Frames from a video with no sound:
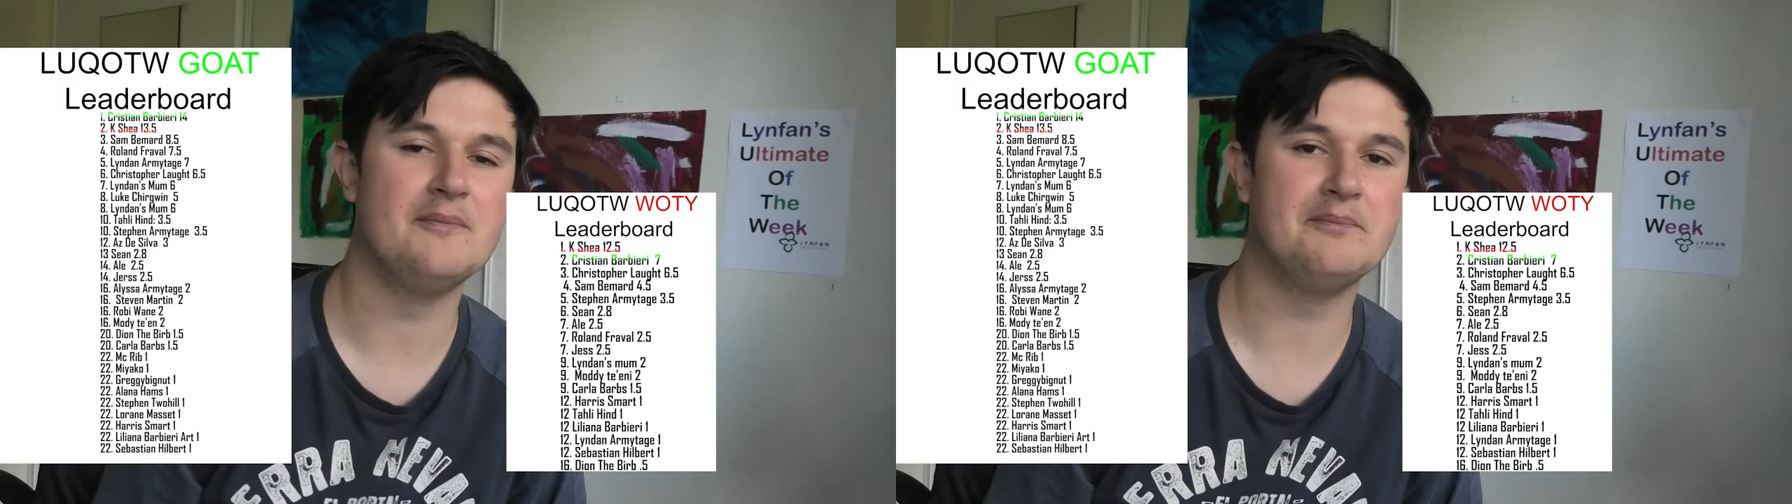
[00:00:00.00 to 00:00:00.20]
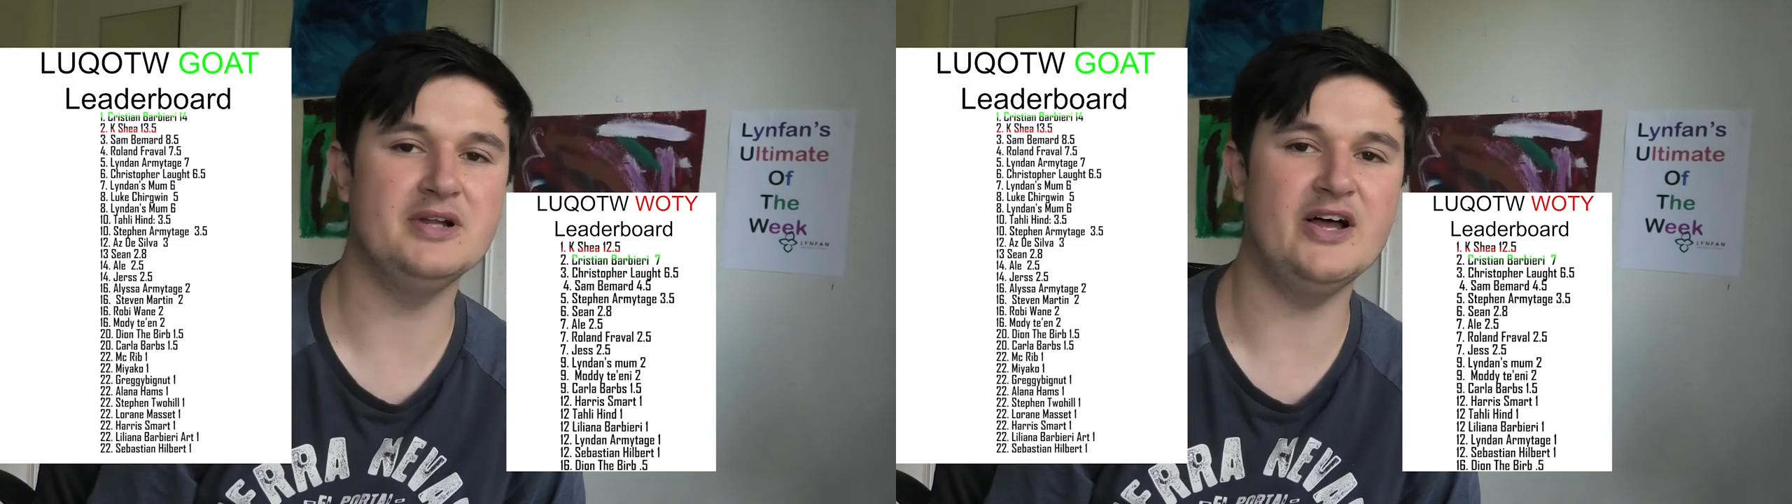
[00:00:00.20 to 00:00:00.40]

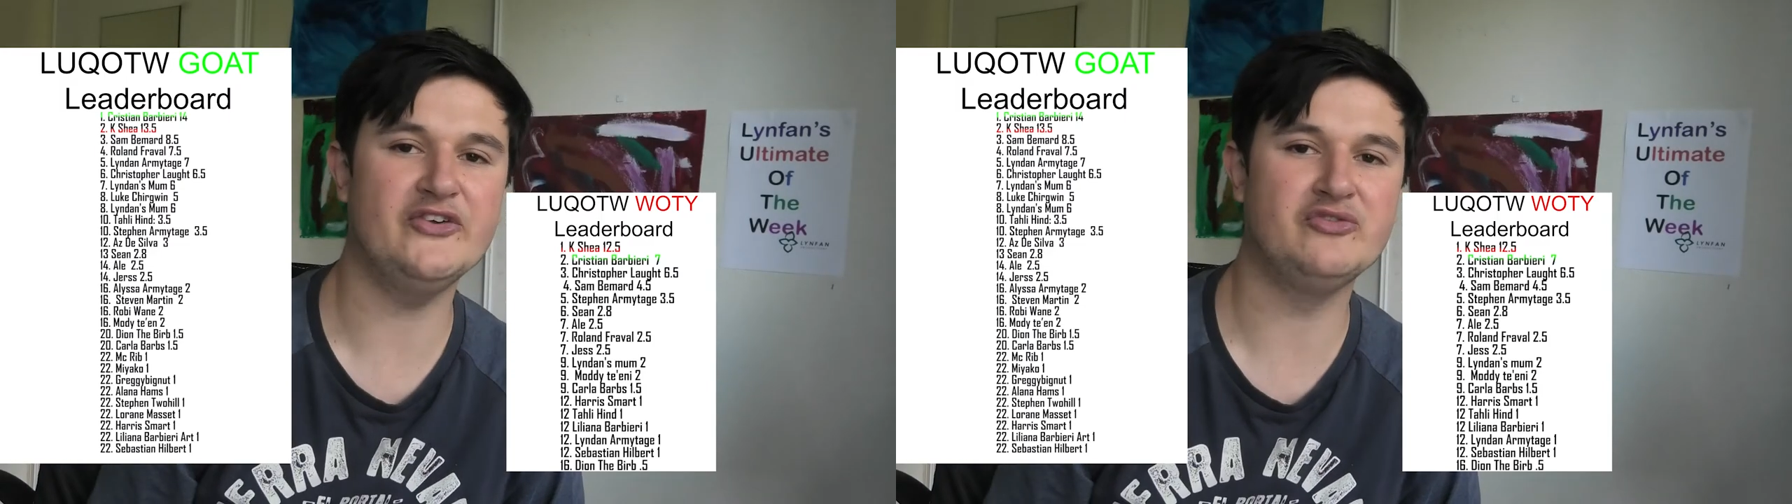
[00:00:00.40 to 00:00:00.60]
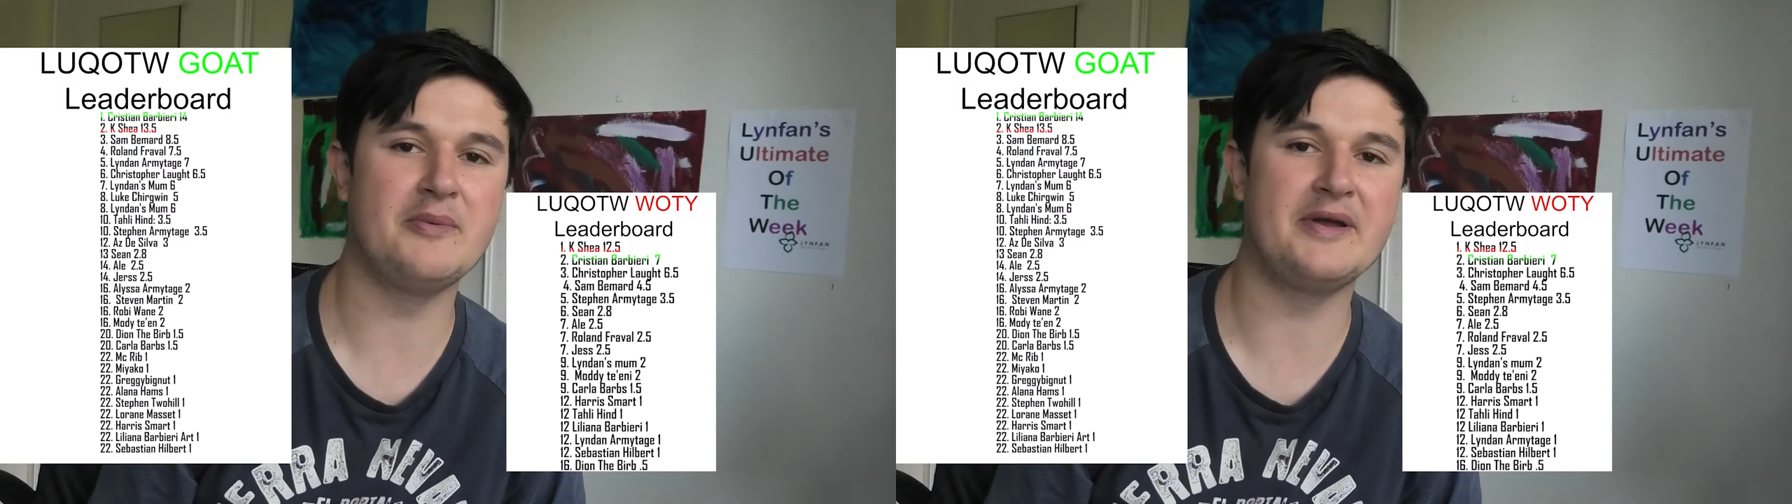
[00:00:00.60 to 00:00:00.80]

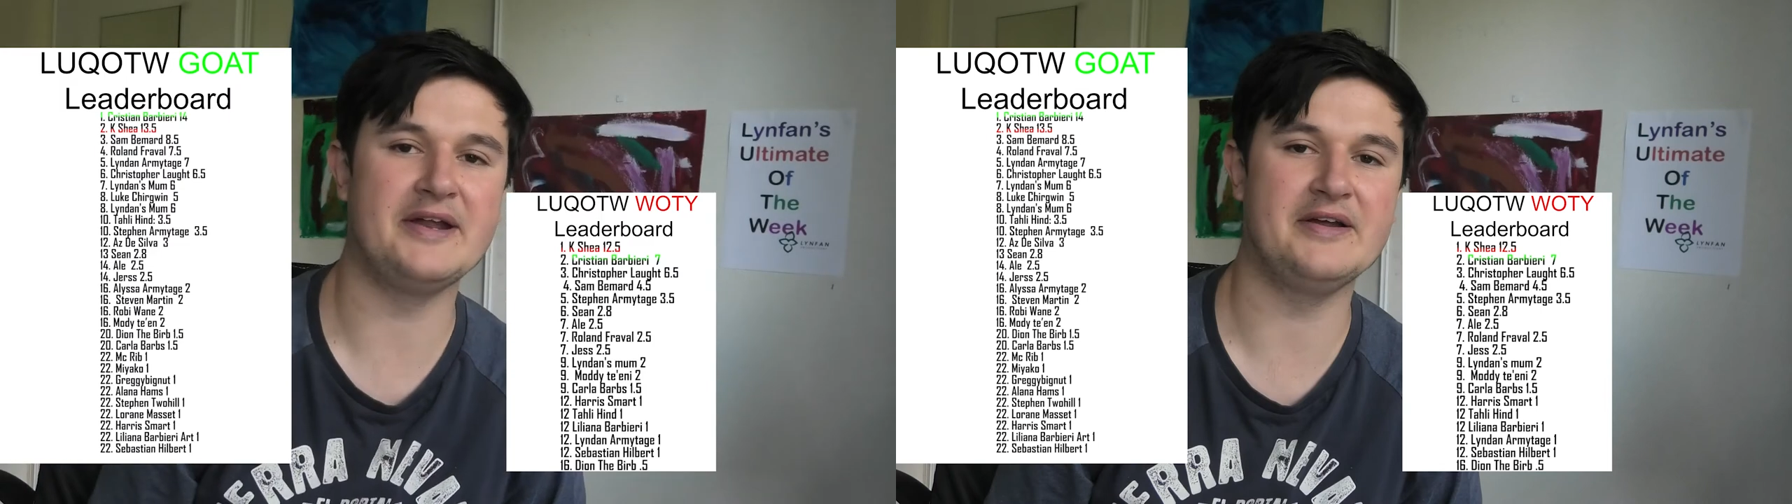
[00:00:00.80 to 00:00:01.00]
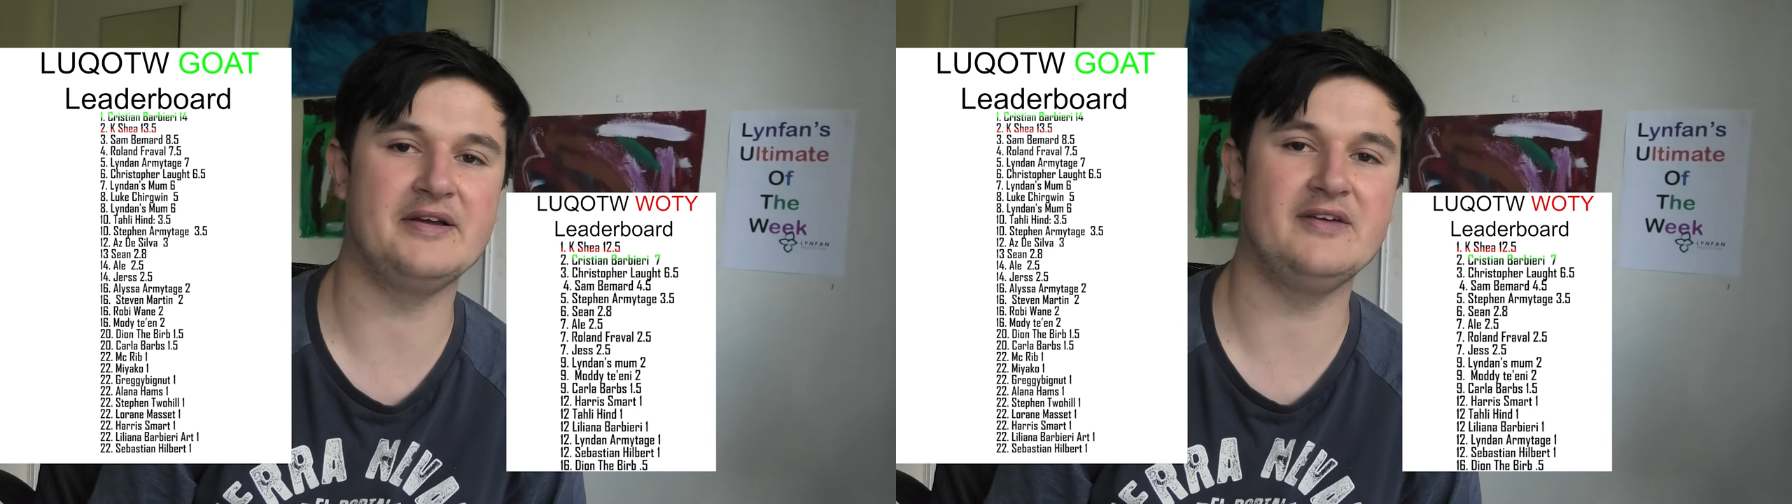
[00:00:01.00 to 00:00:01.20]
Plus, we'll be
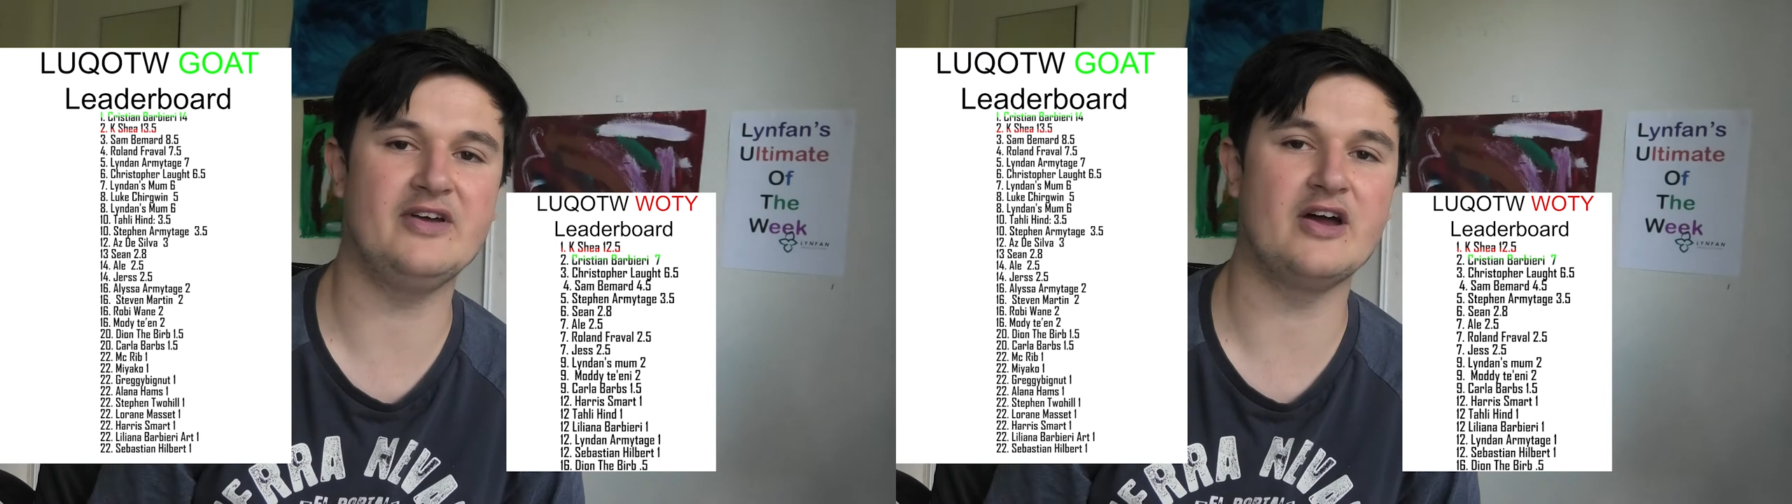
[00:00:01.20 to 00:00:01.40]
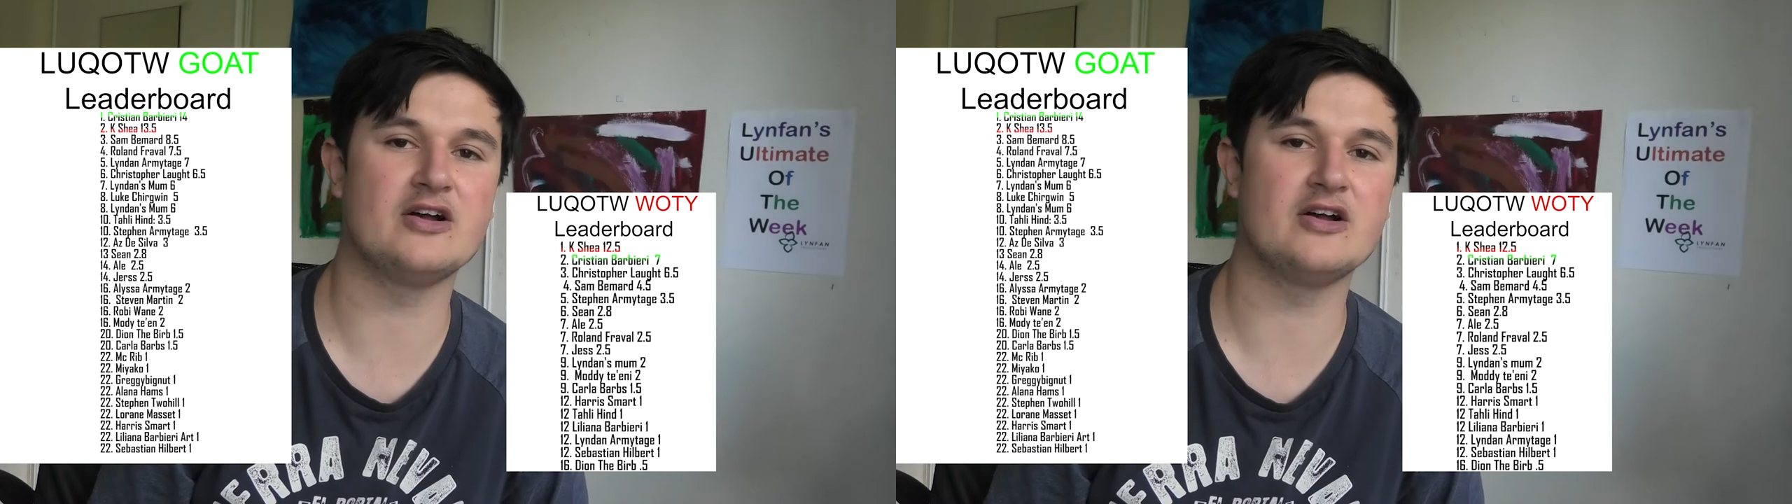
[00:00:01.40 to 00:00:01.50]
getting, giving a